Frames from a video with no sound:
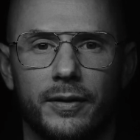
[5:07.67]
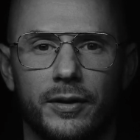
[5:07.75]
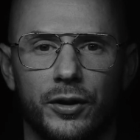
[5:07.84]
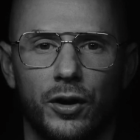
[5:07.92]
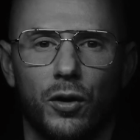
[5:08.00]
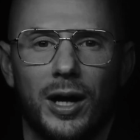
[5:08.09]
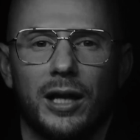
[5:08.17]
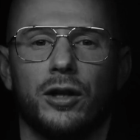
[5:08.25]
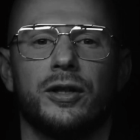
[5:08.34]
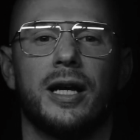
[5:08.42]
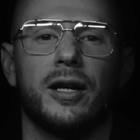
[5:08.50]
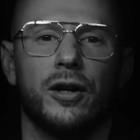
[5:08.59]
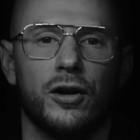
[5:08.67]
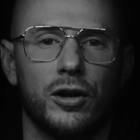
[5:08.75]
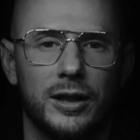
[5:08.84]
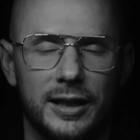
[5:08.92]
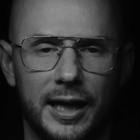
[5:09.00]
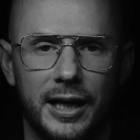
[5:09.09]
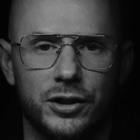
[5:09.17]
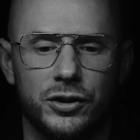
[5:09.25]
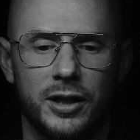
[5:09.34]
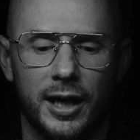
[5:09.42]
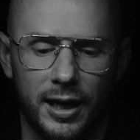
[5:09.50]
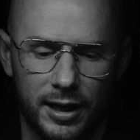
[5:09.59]
You know, I learned at an early age
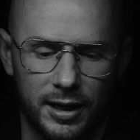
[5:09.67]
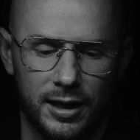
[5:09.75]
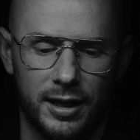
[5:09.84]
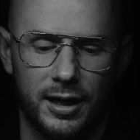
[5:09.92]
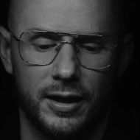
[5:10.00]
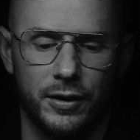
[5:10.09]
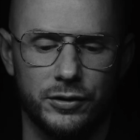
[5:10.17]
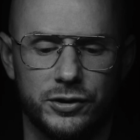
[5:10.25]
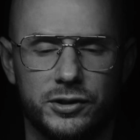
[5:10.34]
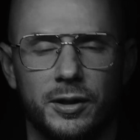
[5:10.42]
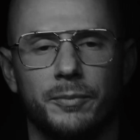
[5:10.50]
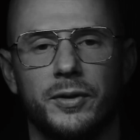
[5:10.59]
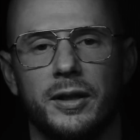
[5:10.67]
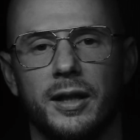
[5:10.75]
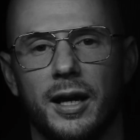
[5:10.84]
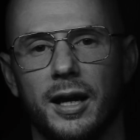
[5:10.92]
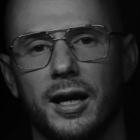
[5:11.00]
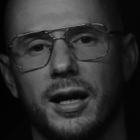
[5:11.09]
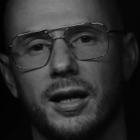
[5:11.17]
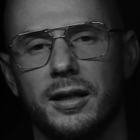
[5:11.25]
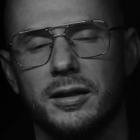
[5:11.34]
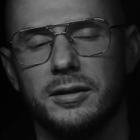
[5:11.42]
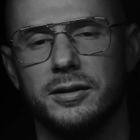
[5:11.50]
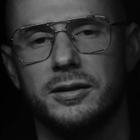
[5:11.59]
that there's something that
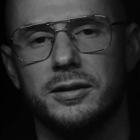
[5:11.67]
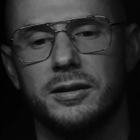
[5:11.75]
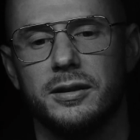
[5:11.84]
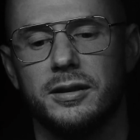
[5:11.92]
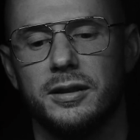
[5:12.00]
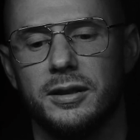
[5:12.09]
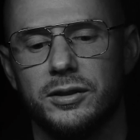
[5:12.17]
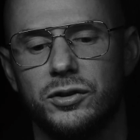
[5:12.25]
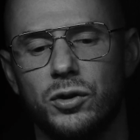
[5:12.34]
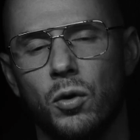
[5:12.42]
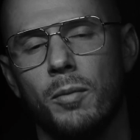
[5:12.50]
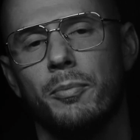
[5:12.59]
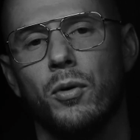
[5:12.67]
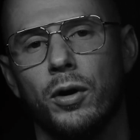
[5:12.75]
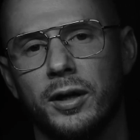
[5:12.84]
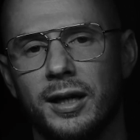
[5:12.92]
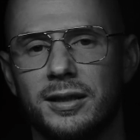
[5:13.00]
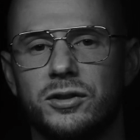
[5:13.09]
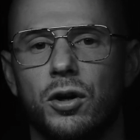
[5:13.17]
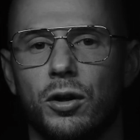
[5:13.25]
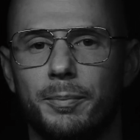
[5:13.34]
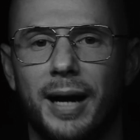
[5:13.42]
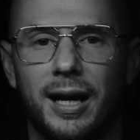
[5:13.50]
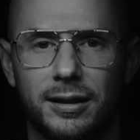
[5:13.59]
is is so important and it's
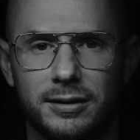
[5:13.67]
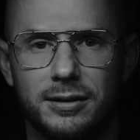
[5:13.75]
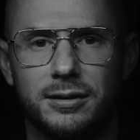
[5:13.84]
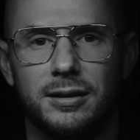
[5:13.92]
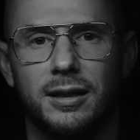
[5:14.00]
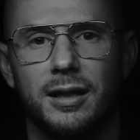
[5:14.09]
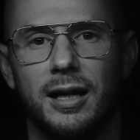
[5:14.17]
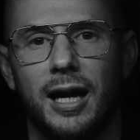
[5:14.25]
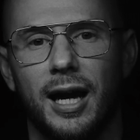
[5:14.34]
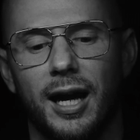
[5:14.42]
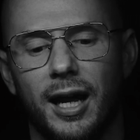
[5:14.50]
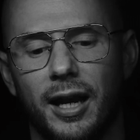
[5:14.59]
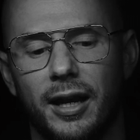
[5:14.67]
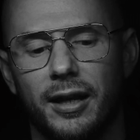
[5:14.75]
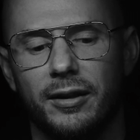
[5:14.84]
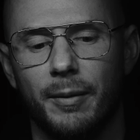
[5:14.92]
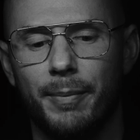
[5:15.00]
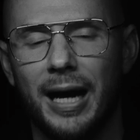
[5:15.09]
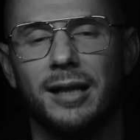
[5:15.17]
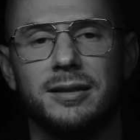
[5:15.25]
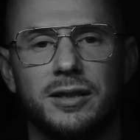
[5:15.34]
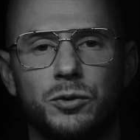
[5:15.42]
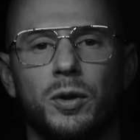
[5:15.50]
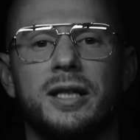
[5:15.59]
called balance and the
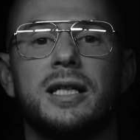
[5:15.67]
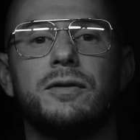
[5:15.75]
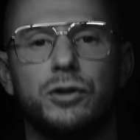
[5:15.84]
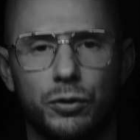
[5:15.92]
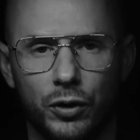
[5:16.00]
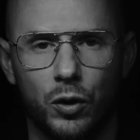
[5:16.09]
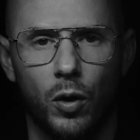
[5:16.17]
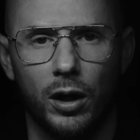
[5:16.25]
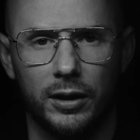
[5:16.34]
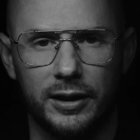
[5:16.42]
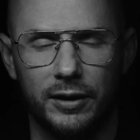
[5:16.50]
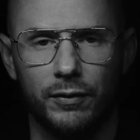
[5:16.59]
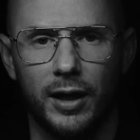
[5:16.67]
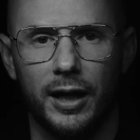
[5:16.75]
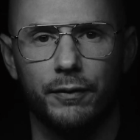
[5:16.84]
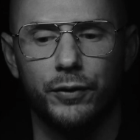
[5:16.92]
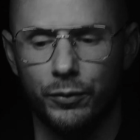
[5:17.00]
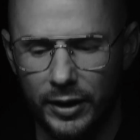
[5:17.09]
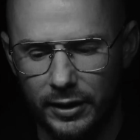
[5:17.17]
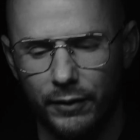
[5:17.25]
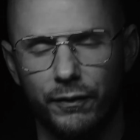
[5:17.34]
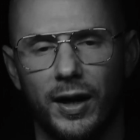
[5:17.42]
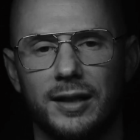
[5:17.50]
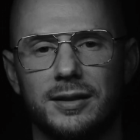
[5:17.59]
balance is what gives you the quality of life. You need to
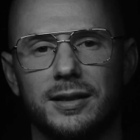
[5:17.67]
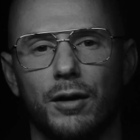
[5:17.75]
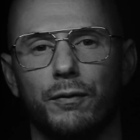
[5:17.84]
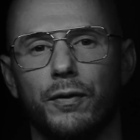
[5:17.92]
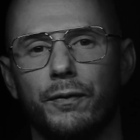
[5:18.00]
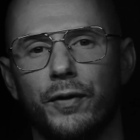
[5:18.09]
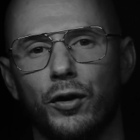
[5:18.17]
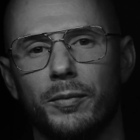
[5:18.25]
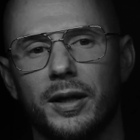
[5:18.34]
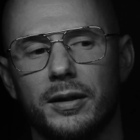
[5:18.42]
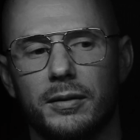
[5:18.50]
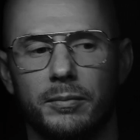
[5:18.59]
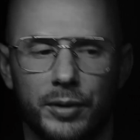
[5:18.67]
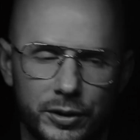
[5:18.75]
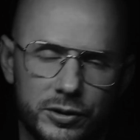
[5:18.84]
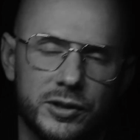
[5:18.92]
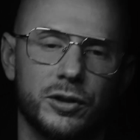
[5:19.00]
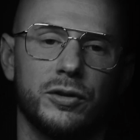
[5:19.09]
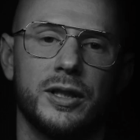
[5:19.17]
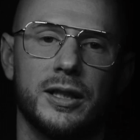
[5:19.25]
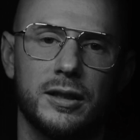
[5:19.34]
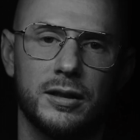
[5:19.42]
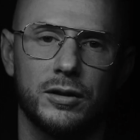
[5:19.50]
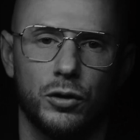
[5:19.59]
find self fulfillment, but you still
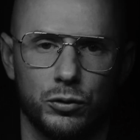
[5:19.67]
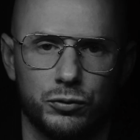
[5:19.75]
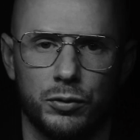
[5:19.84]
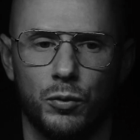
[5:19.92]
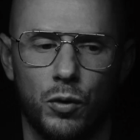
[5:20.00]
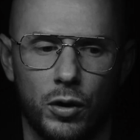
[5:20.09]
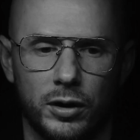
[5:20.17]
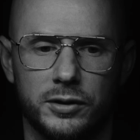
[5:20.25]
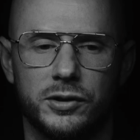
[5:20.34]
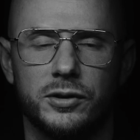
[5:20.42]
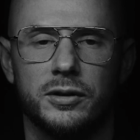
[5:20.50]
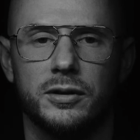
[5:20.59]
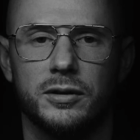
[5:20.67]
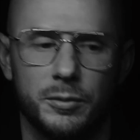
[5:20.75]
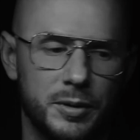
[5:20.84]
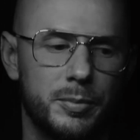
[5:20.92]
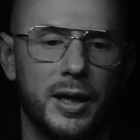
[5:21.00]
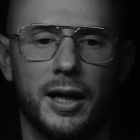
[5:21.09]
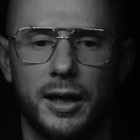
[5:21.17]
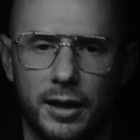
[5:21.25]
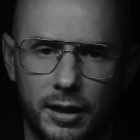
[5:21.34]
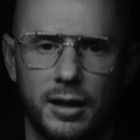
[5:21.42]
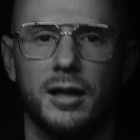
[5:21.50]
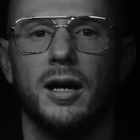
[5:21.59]
need those rewards to be paid
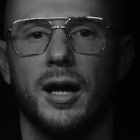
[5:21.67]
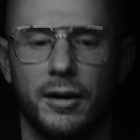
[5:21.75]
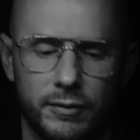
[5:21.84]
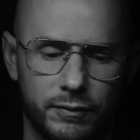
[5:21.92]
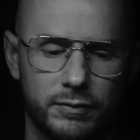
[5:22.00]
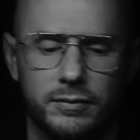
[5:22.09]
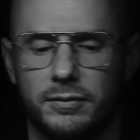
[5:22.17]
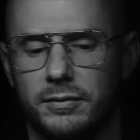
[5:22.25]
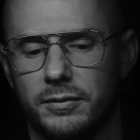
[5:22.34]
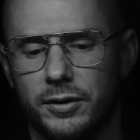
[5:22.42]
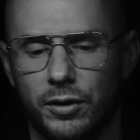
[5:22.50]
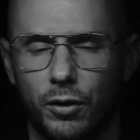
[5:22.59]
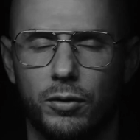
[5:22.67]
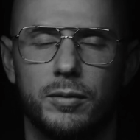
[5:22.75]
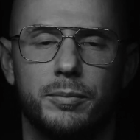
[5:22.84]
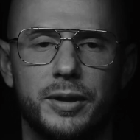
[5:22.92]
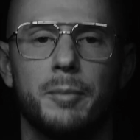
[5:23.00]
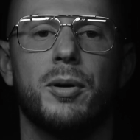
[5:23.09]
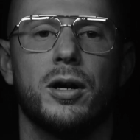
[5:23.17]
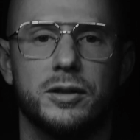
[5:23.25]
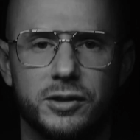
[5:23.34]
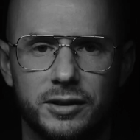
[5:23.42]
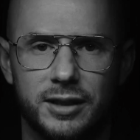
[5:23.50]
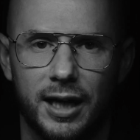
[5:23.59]
and, and, you know, be a part of
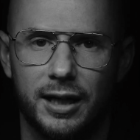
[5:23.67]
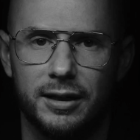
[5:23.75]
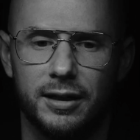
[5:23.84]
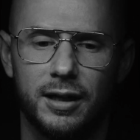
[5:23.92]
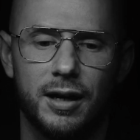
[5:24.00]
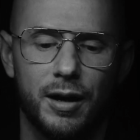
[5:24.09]
society.